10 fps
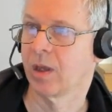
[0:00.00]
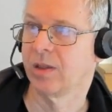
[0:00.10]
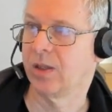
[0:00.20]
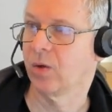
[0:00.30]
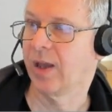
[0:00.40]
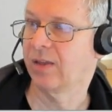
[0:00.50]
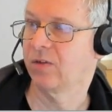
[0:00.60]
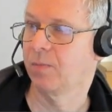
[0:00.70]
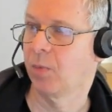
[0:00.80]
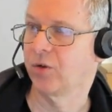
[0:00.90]
Then you get
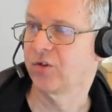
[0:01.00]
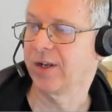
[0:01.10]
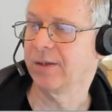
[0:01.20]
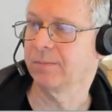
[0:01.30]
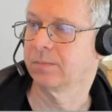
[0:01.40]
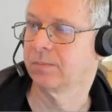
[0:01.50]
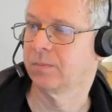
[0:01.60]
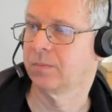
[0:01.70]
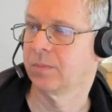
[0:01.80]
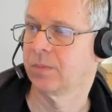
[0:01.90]
depuncturing.
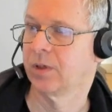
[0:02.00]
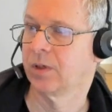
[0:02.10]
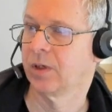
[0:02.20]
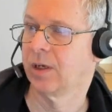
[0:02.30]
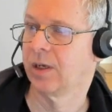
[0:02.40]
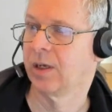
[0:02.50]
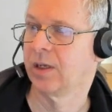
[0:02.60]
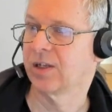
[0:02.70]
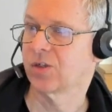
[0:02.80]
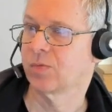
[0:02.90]

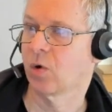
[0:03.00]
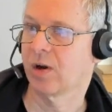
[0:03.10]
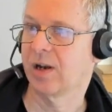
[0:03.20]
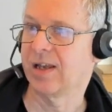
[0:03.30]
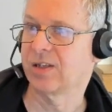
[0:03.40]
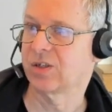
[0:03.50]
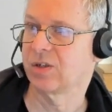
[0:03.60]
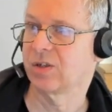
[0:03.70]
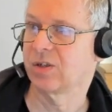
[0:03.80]
That's more or less